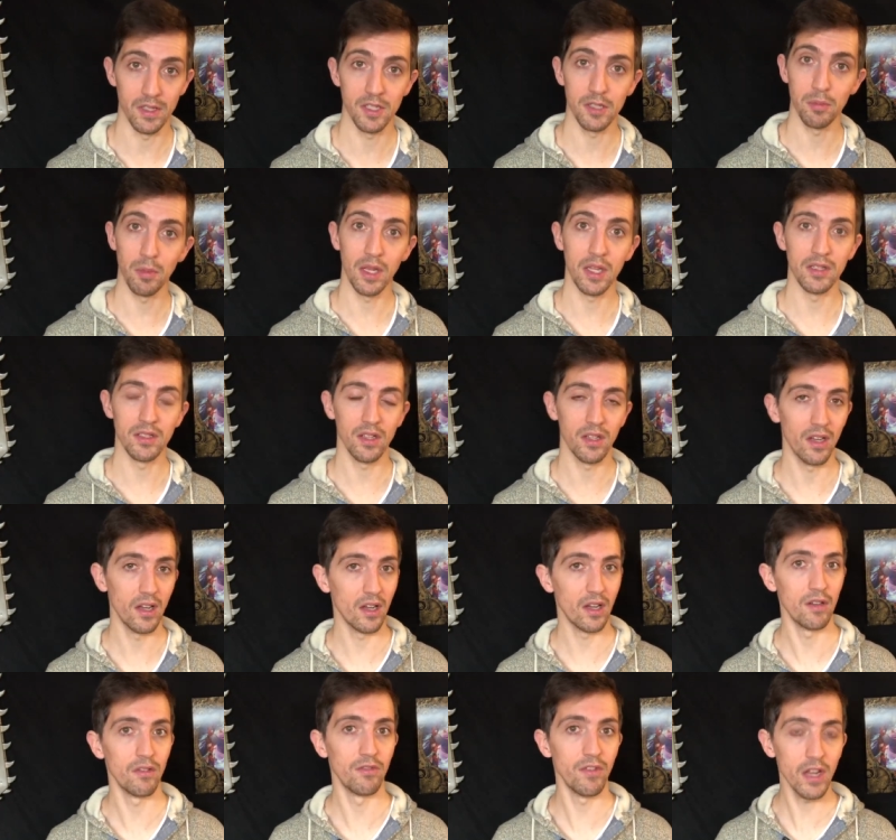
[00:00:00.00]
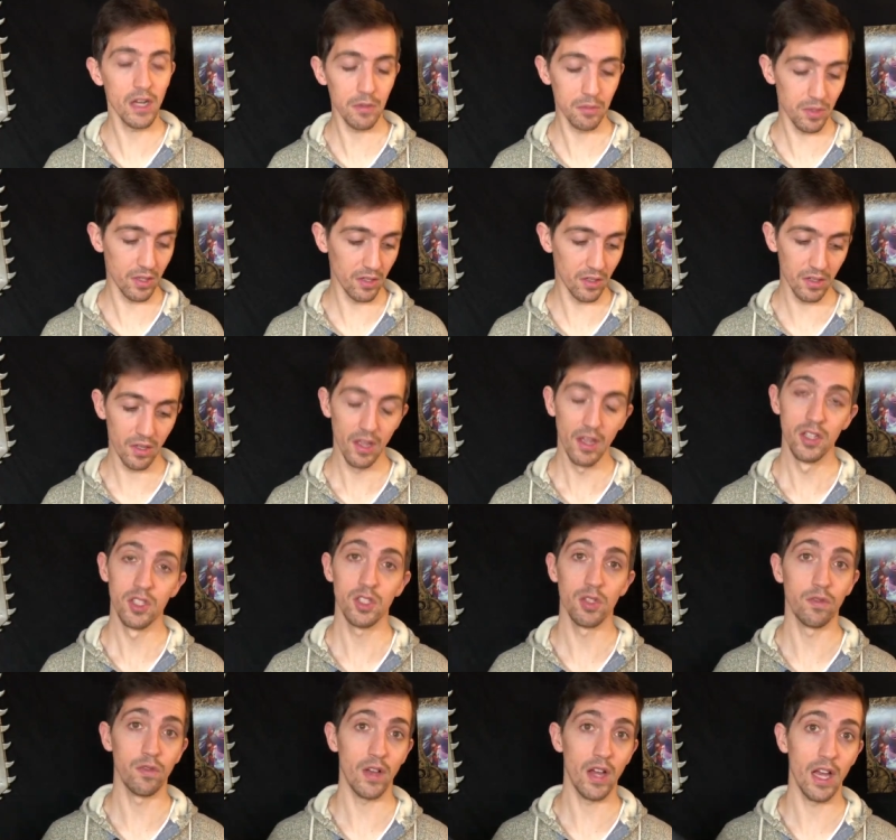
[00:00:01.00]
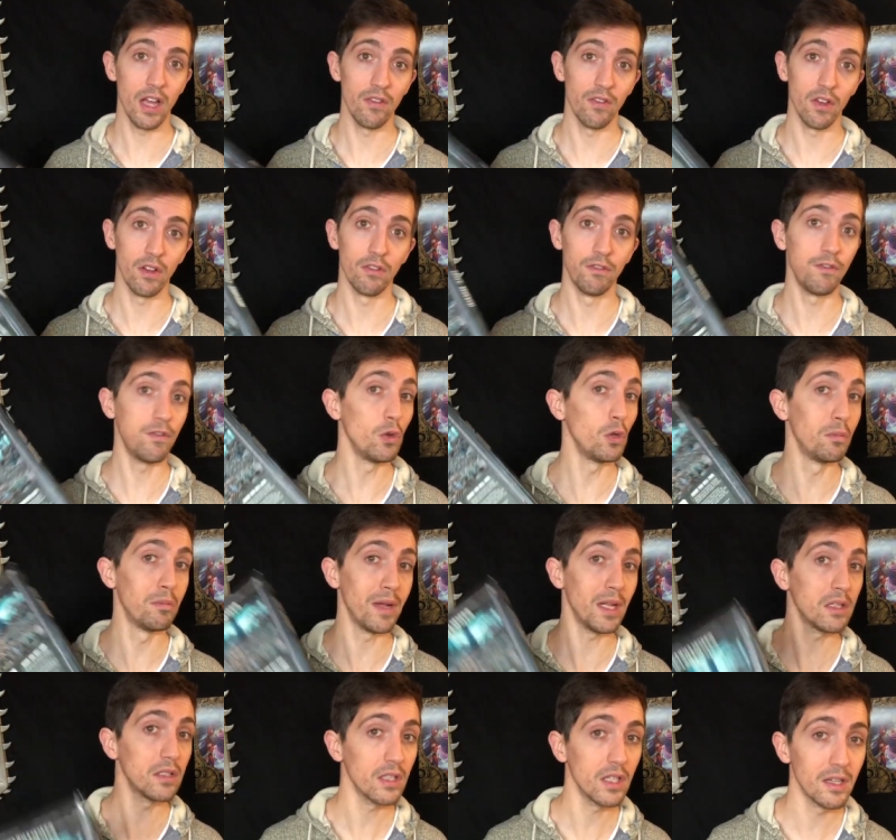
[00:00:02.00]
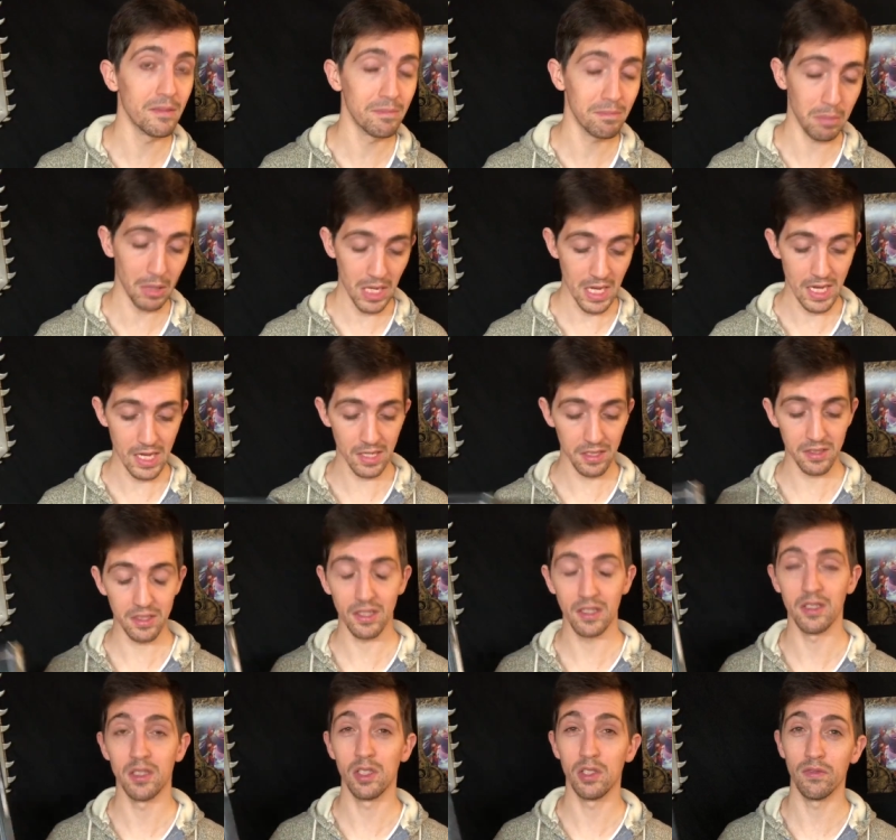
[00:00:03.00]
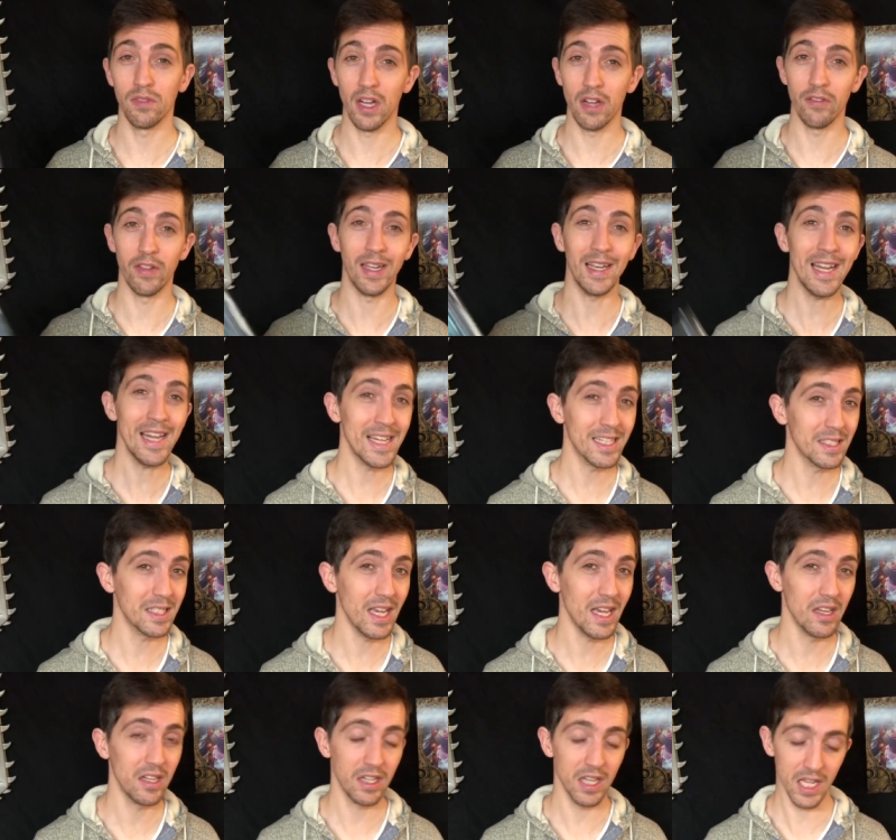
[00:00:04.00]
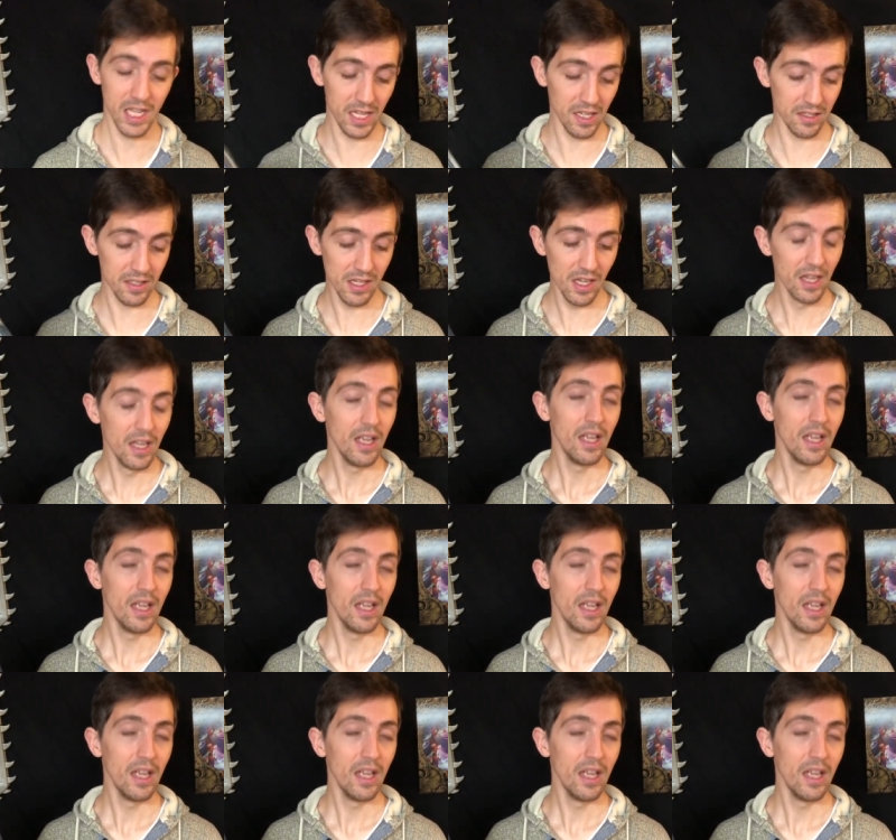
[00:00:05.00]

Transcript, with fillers: This means that Venom can survive a full meltagun blast, it can survive a last cannon hit,